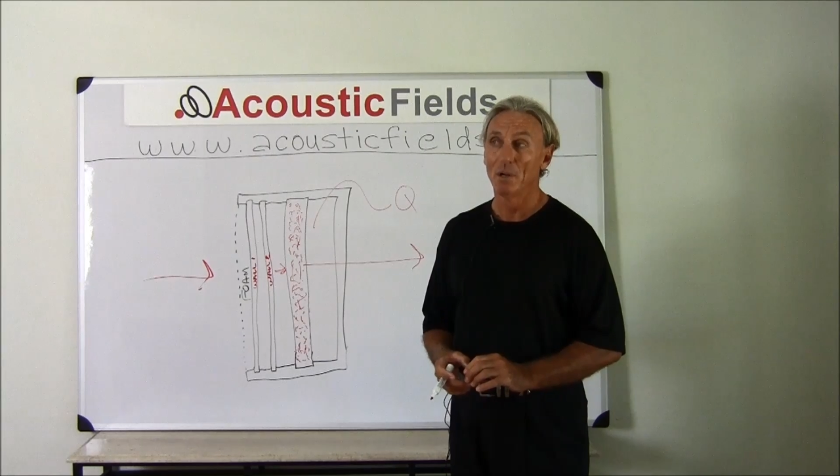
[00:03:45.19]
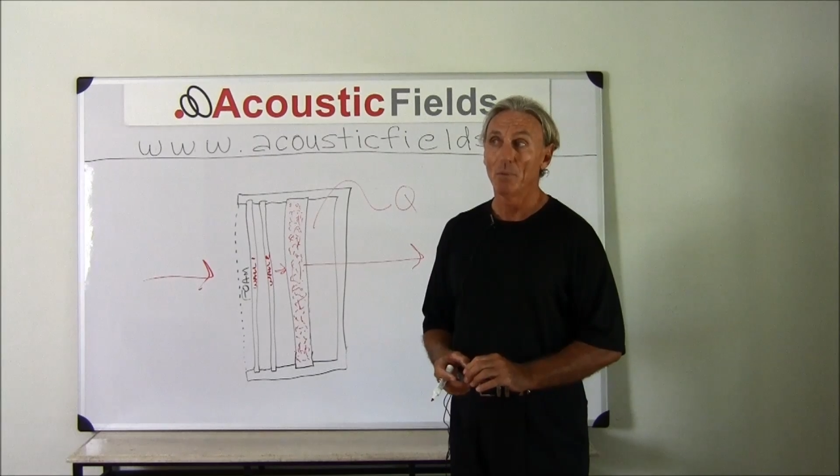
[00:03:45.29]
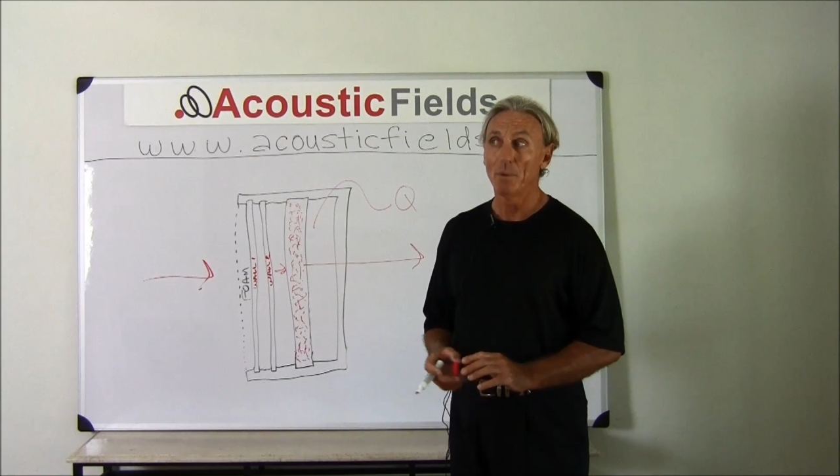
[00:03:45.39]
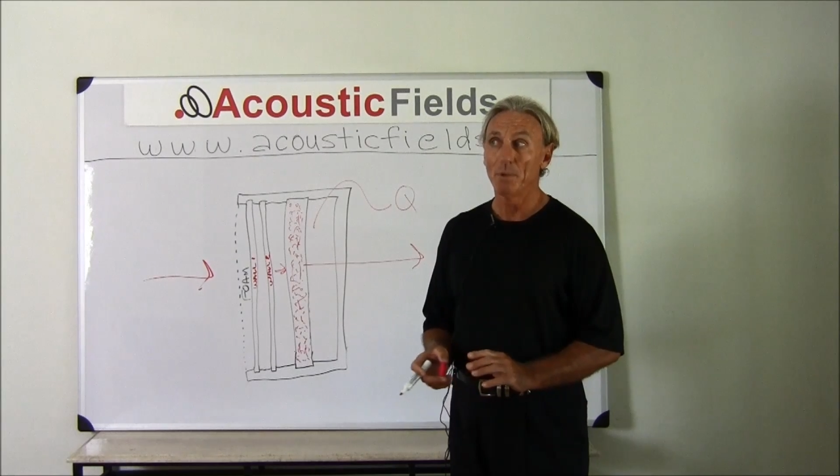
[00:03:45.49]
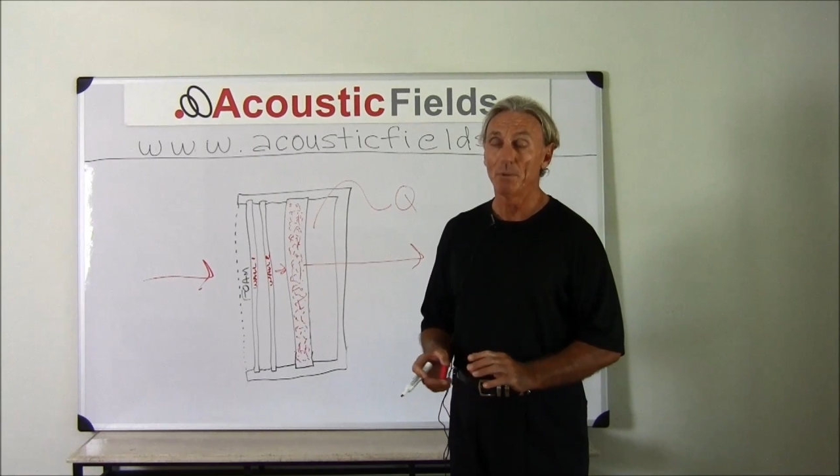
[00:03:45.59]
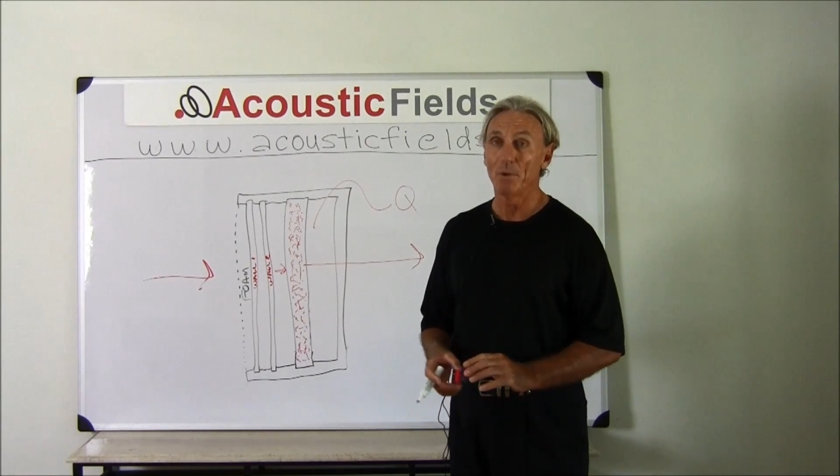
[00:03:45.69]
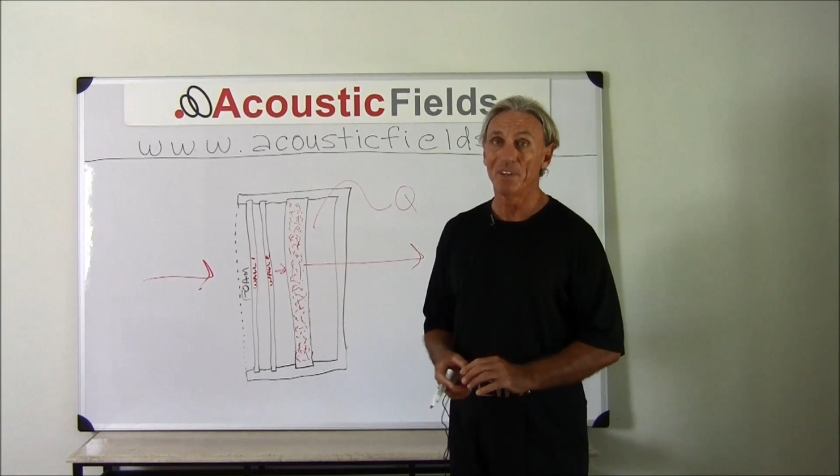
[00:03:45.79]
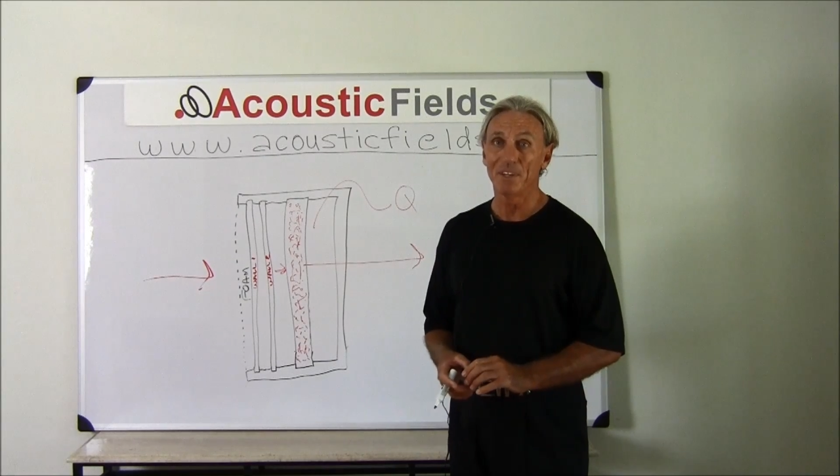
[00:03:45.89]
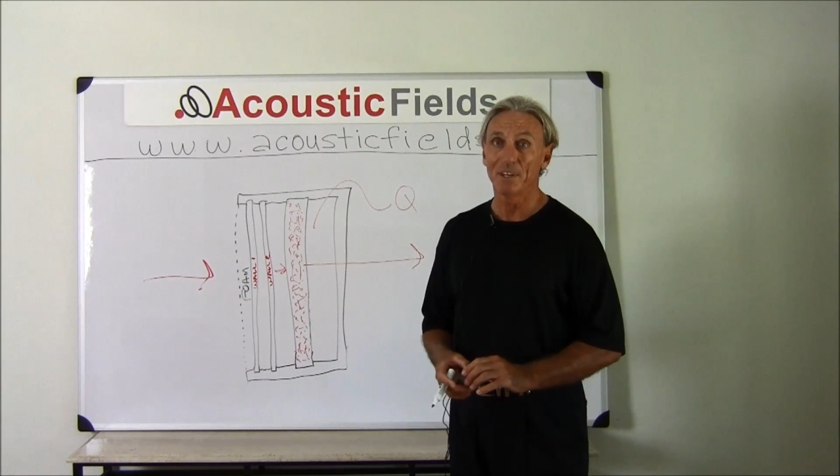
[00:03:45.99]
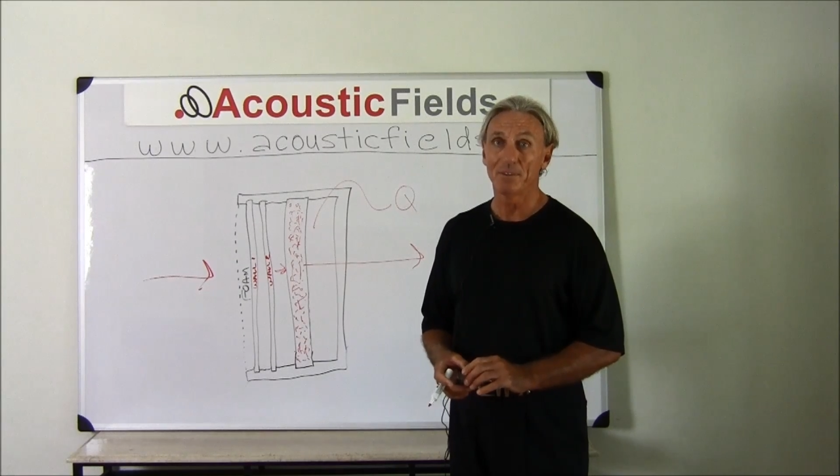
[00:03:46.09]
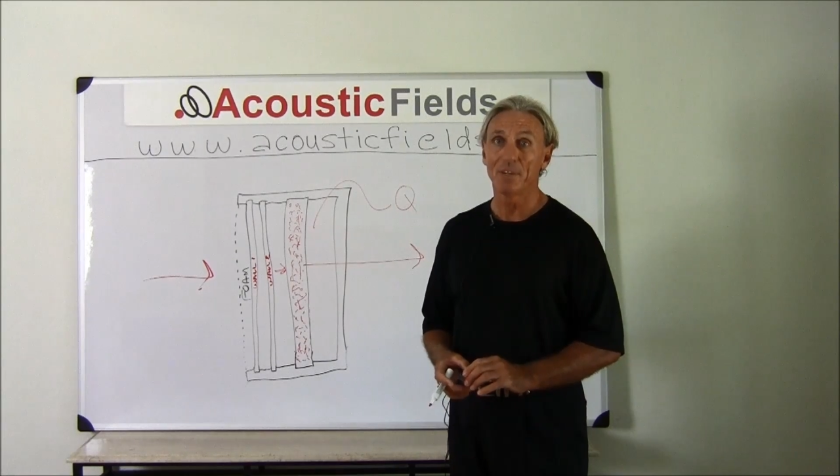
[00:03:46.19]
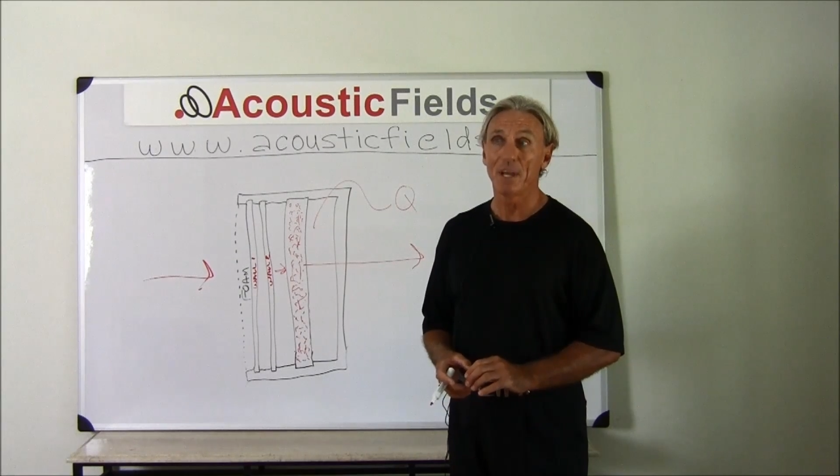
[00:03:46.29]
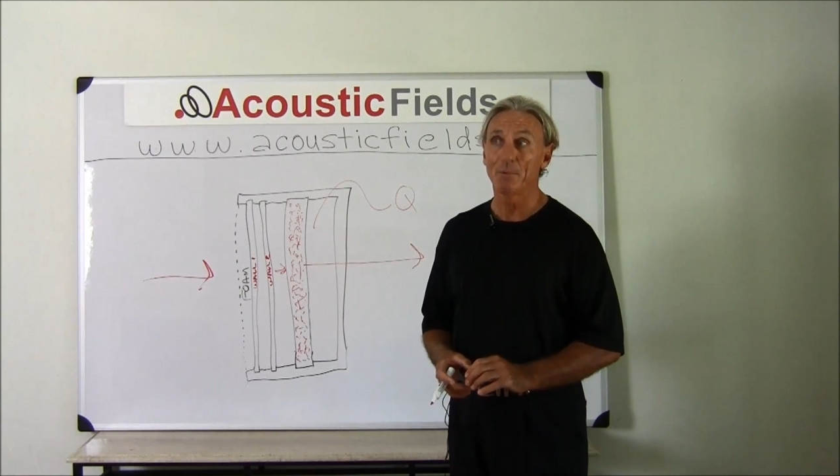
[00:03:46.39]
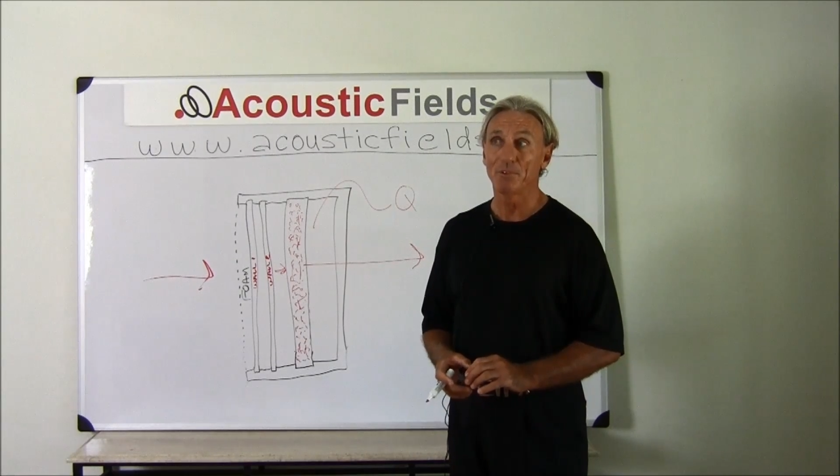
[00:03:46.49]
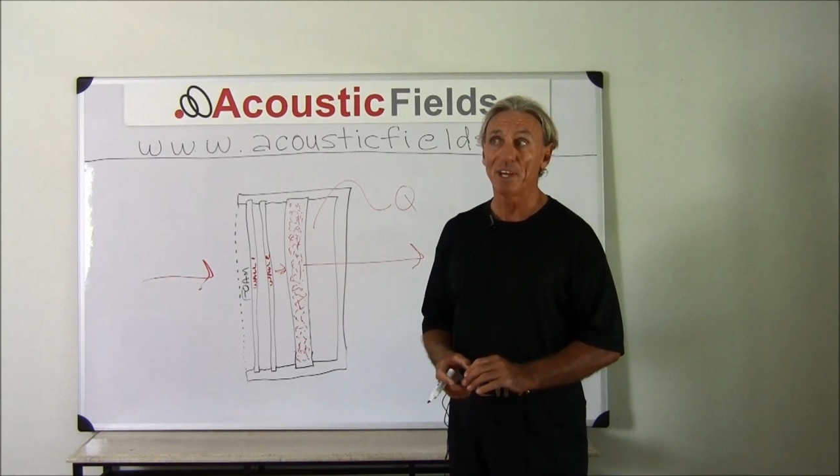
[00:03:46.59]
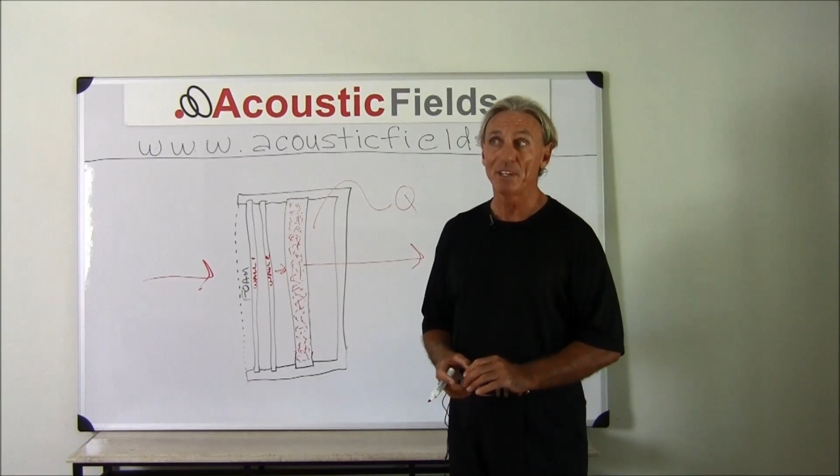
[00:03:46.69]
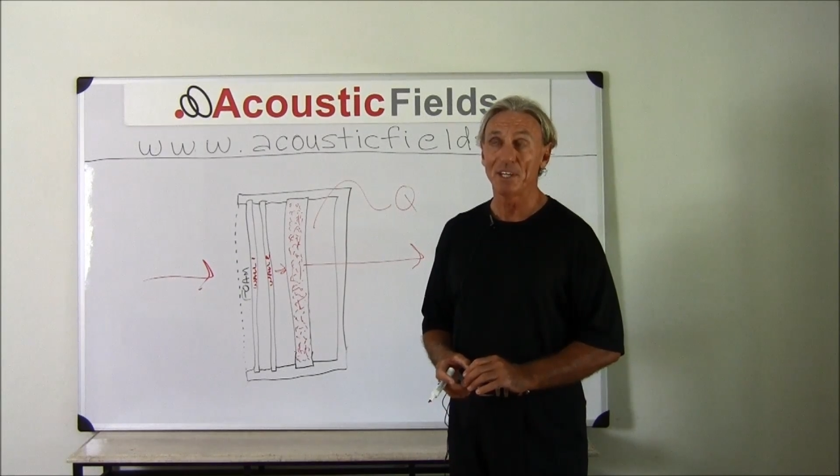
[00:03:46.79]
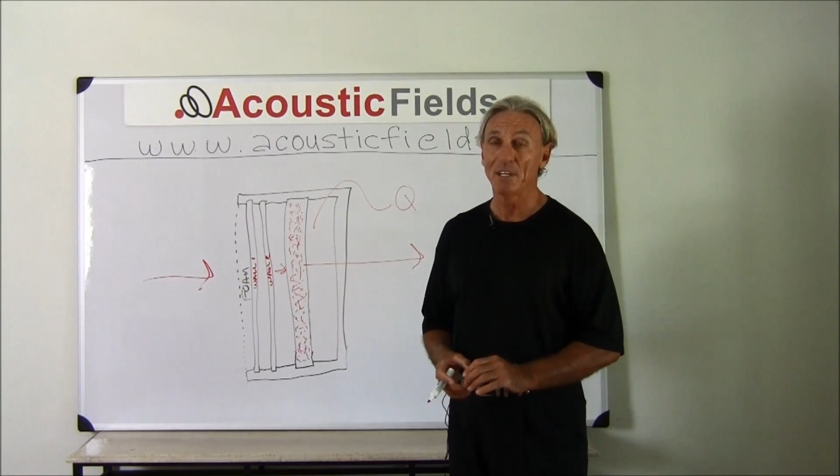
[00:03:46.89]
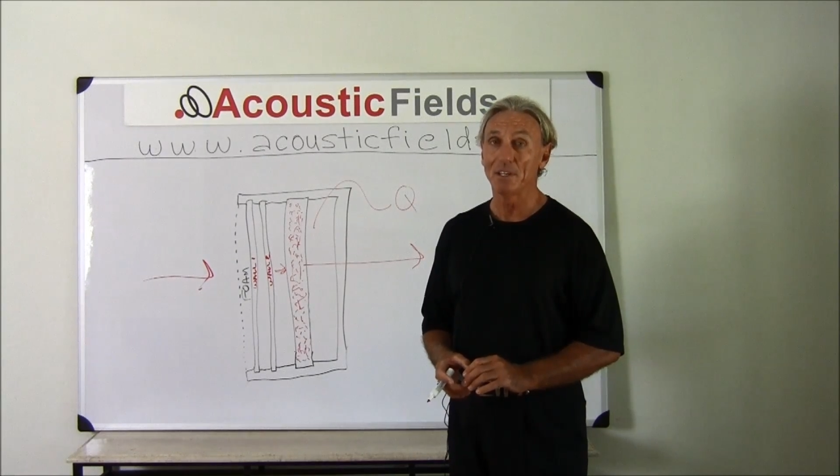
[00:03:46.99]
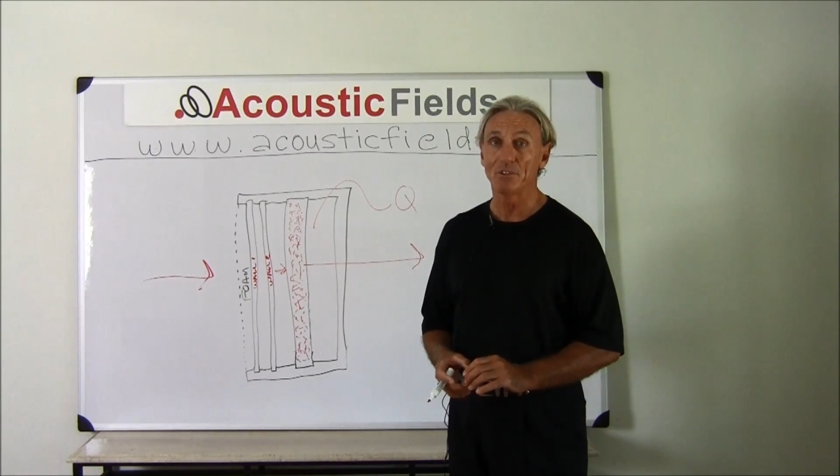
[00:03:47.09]
We built one the other day was
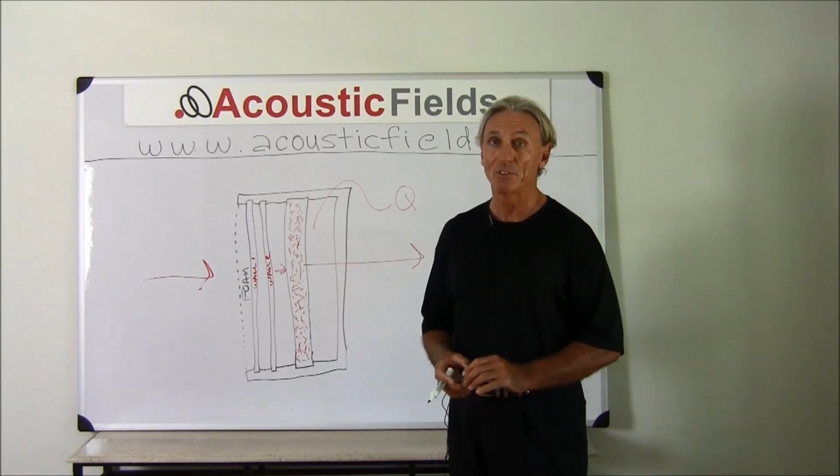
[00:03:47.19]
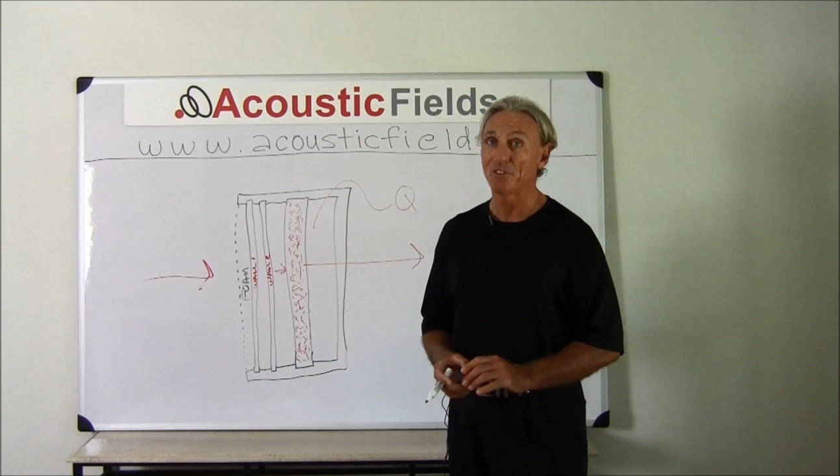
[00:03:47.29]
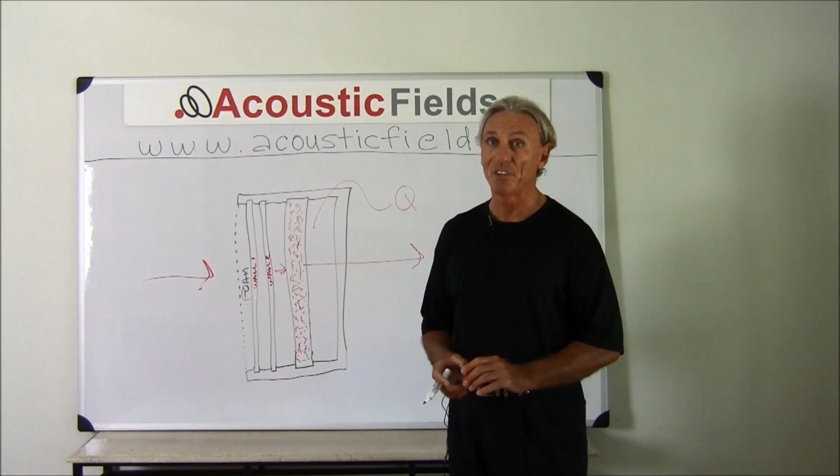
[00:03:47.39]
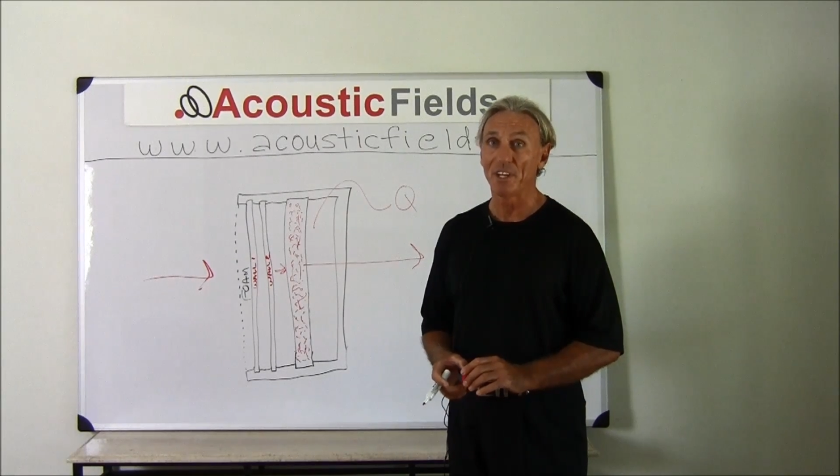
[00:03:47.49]
18 inches